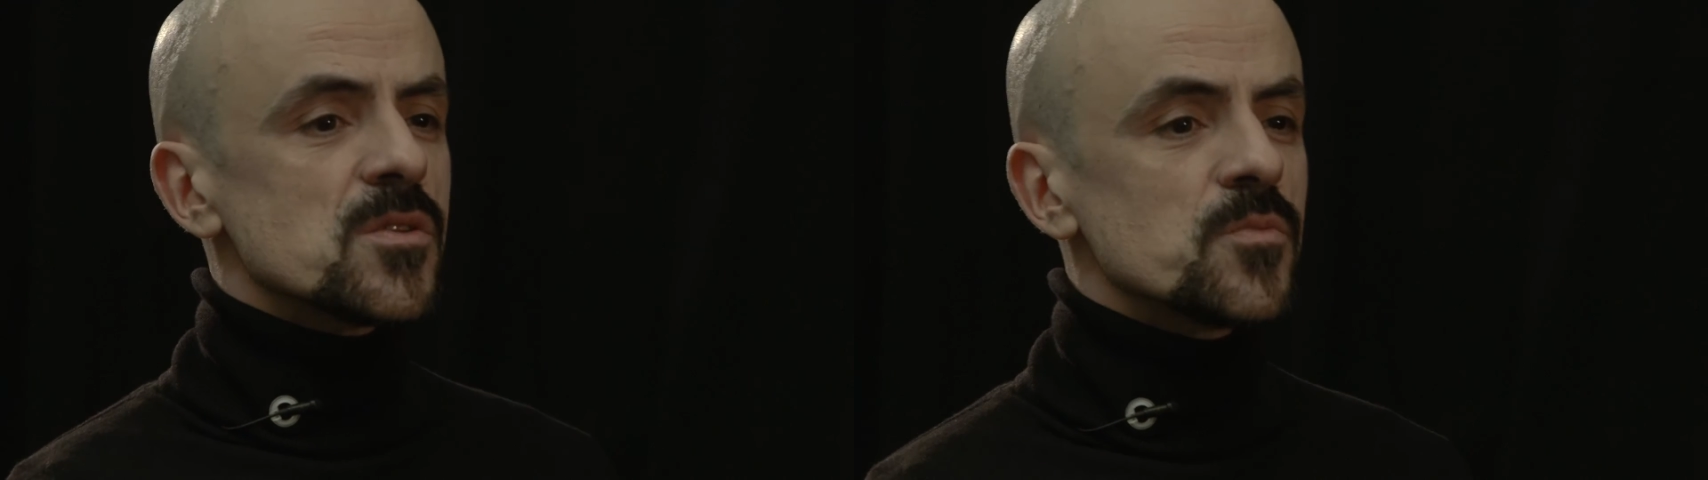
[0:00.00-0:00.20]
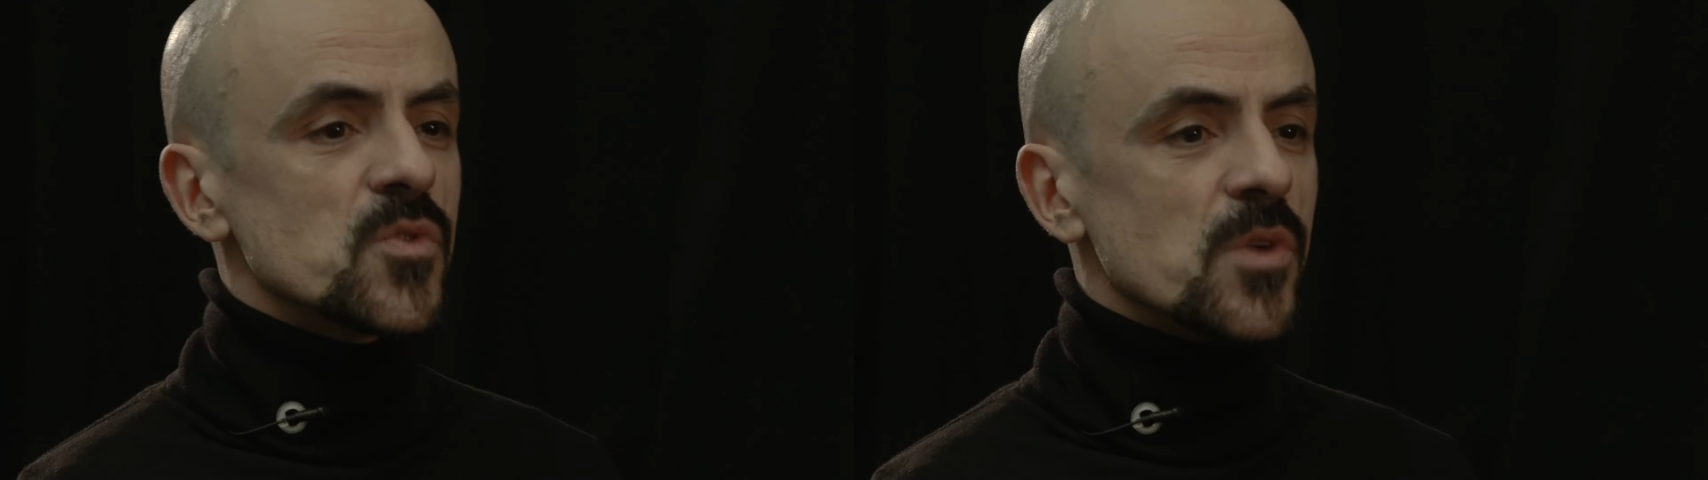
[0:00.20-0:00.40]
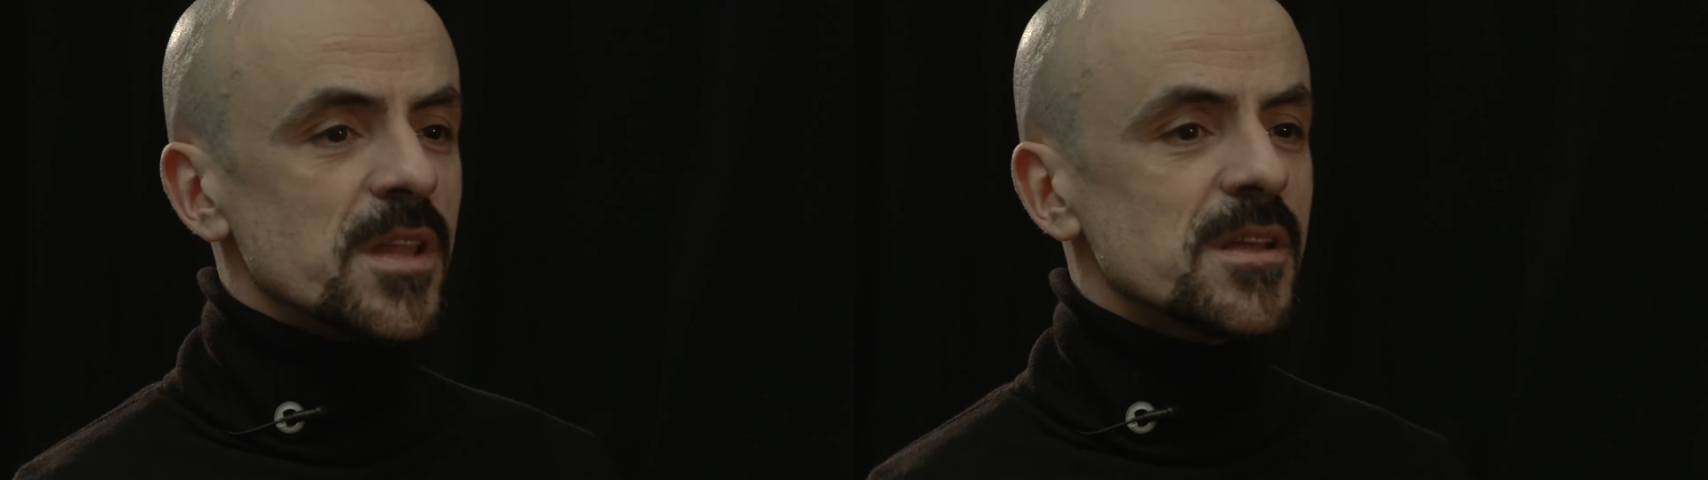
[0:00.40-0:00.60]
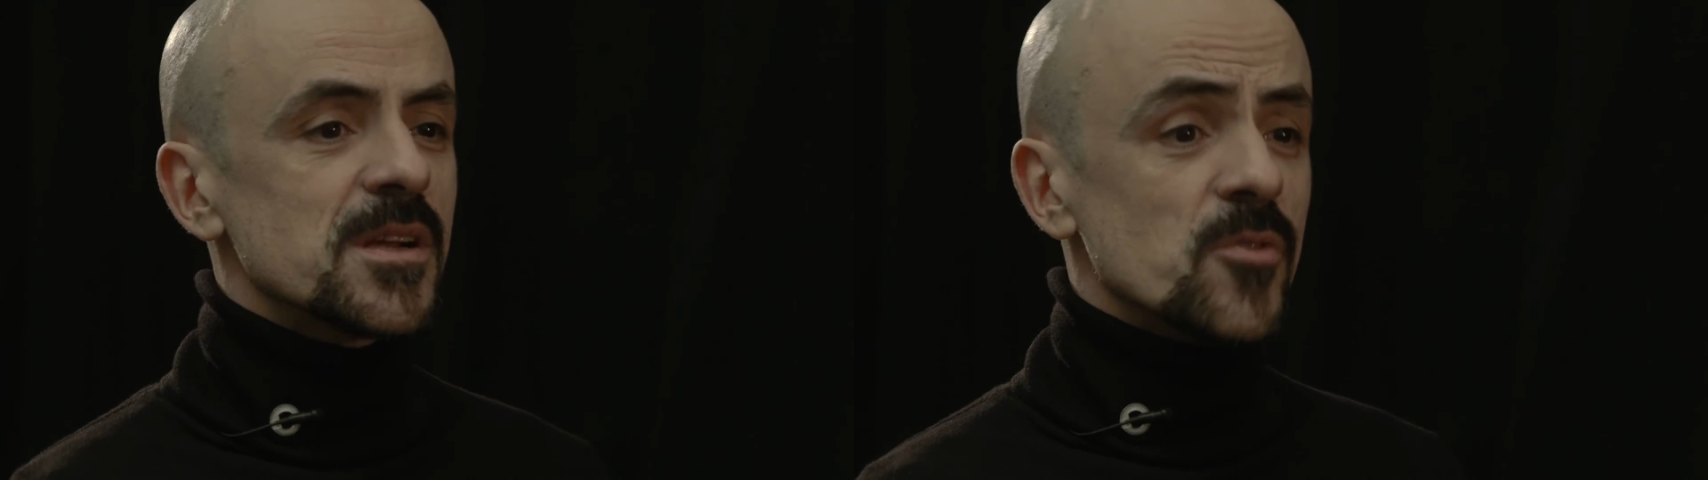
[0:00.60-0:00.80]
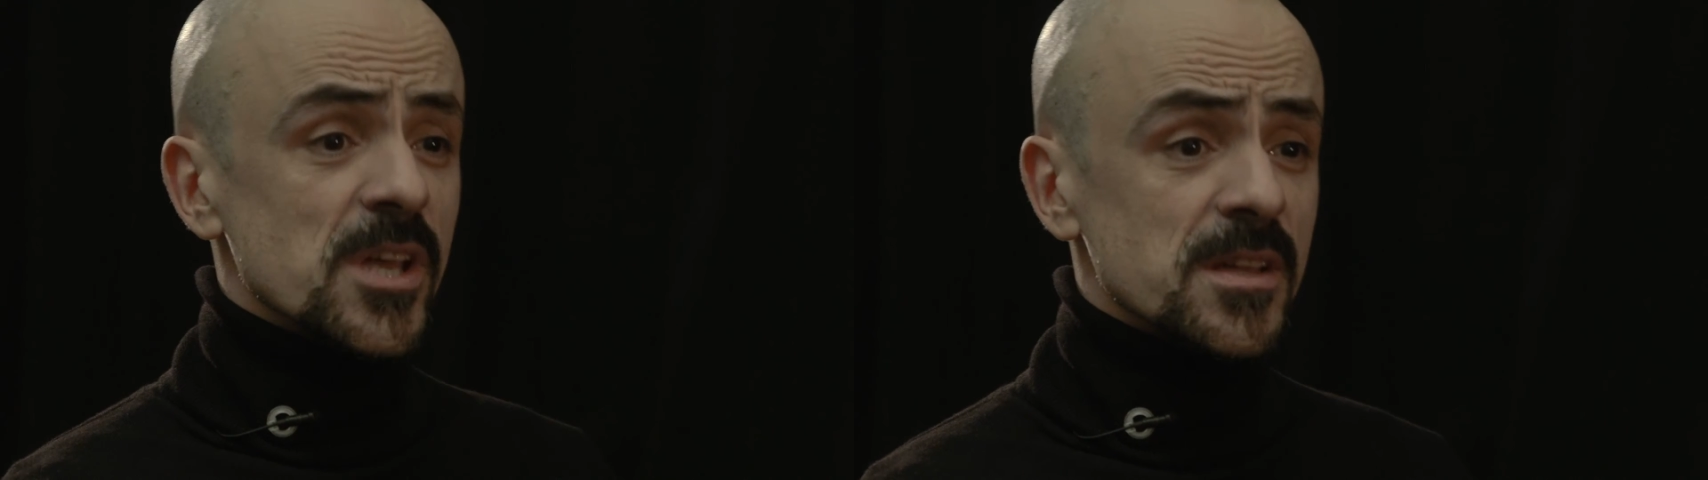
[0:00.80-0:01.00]
come together
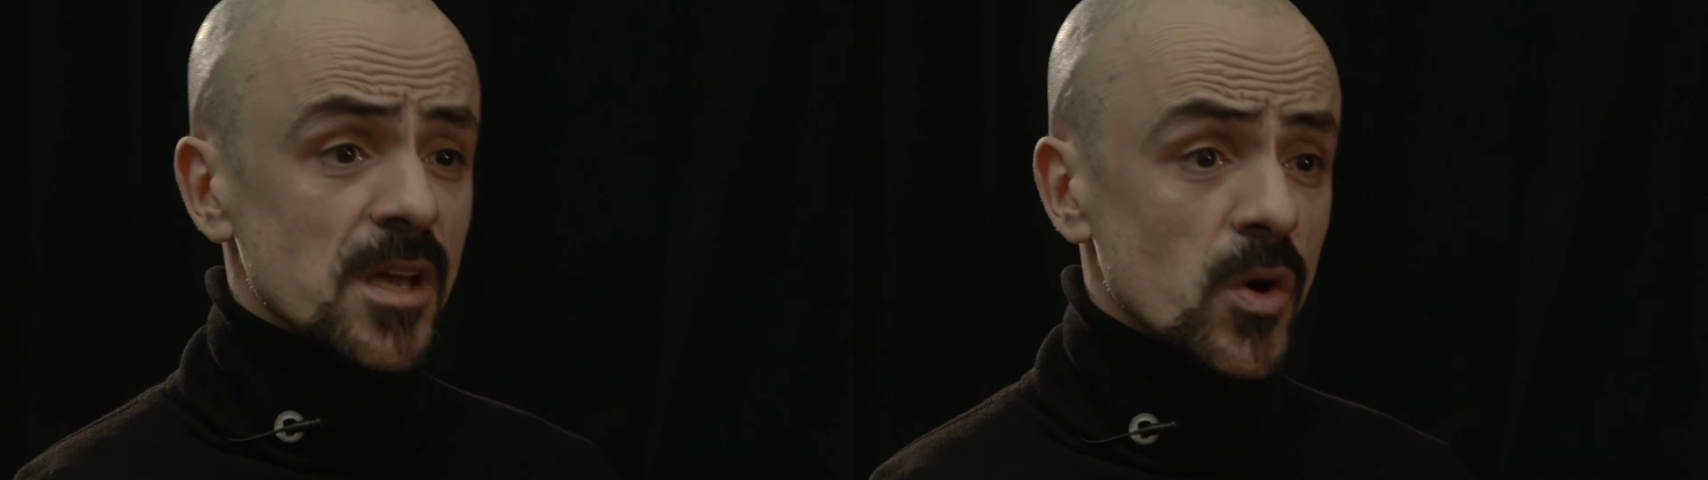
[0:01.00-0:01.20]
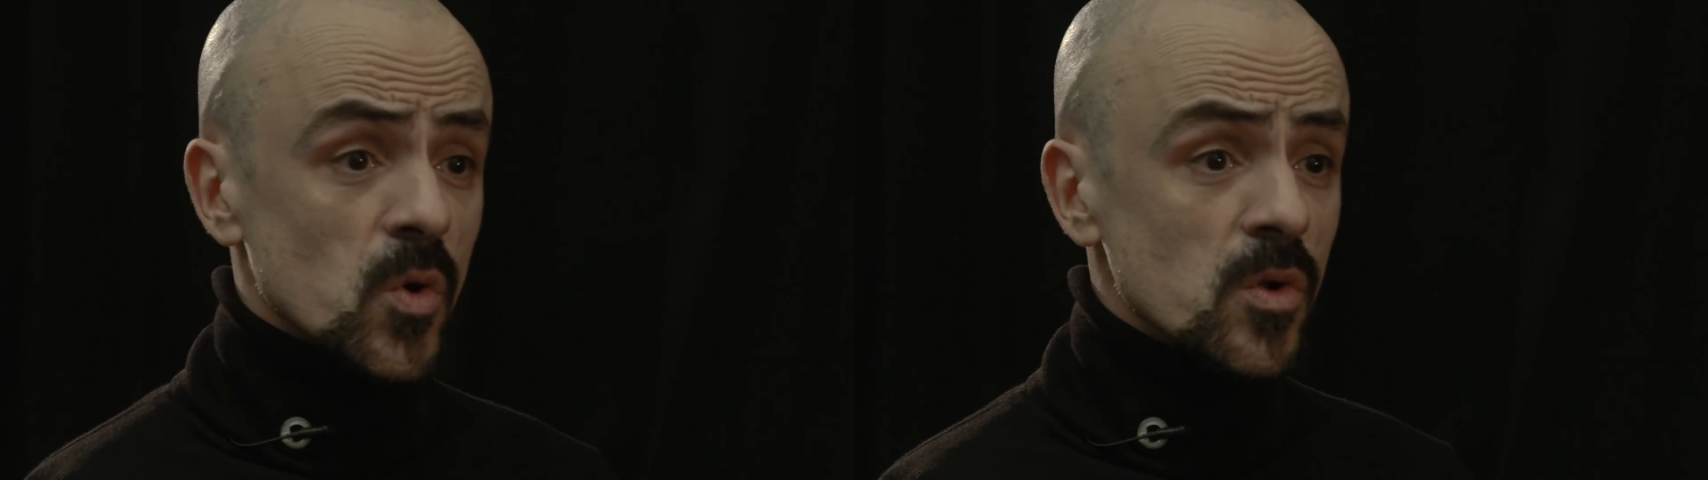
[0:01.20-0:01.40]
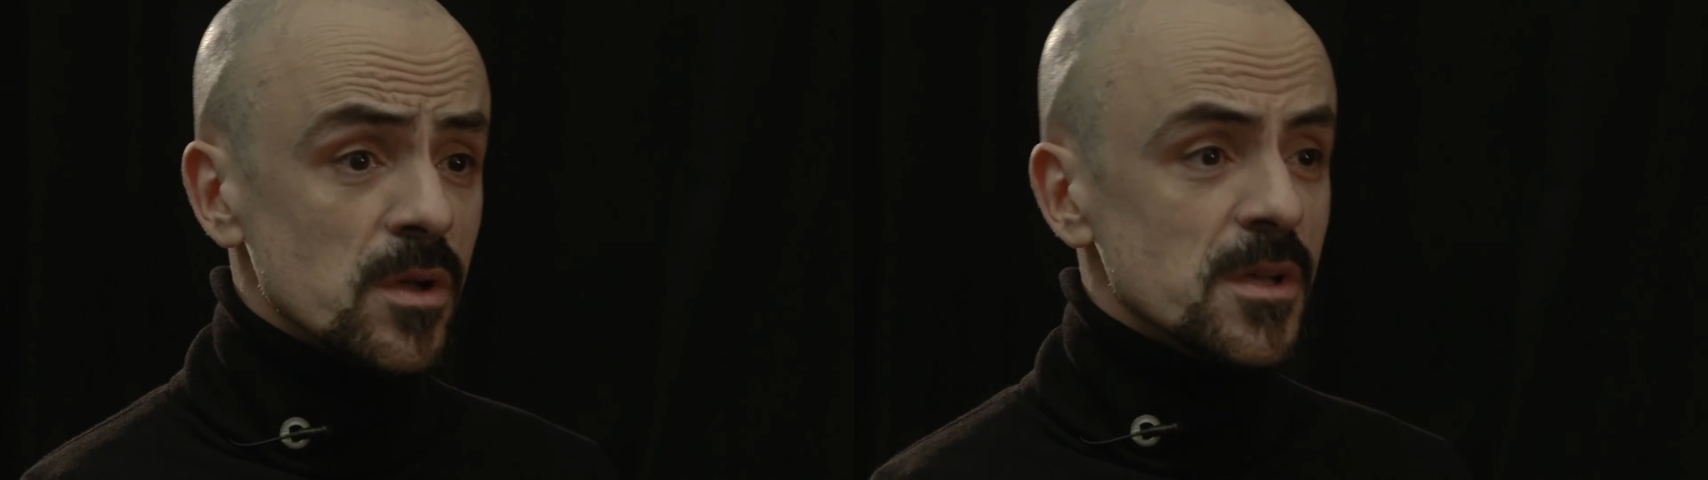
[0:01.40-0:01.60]
and create a whole